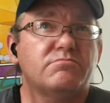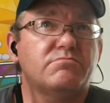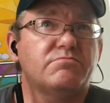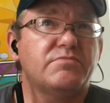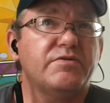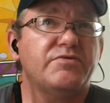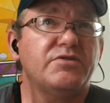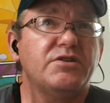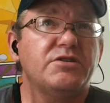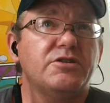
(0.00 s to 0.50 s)

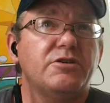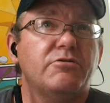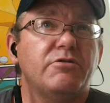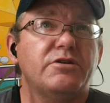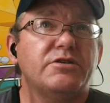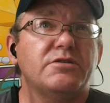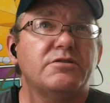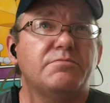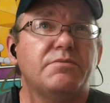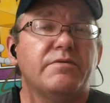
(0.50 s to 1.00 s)
15
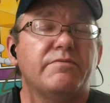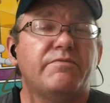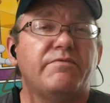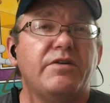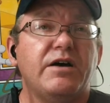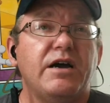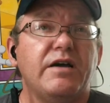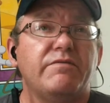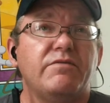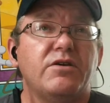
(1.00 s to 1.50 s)
generations being
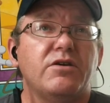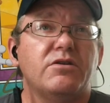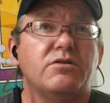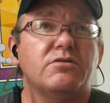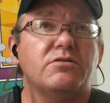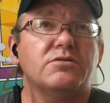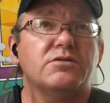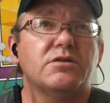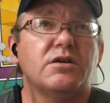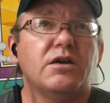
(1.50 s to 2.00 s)
5
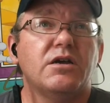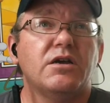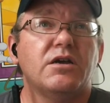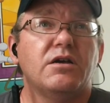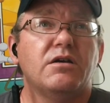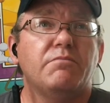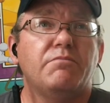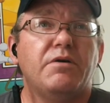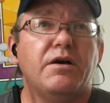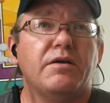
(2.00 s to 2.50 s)
years,
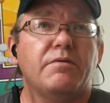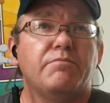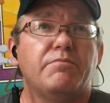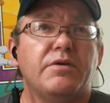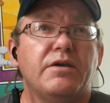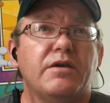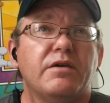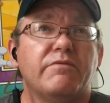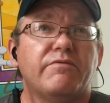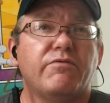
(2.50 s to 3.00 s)
by
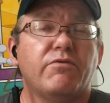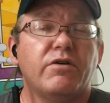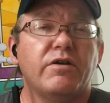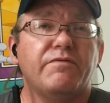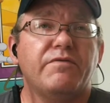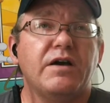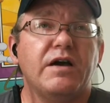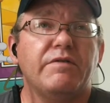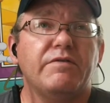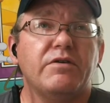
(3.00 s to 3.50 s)
being
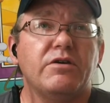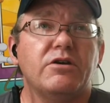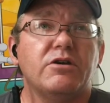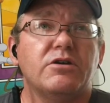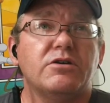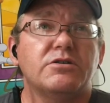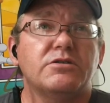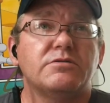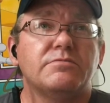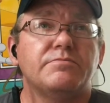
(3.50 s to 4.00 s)
45
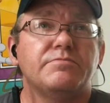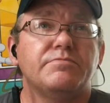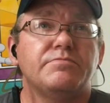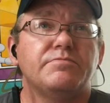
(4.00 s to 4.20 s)
years.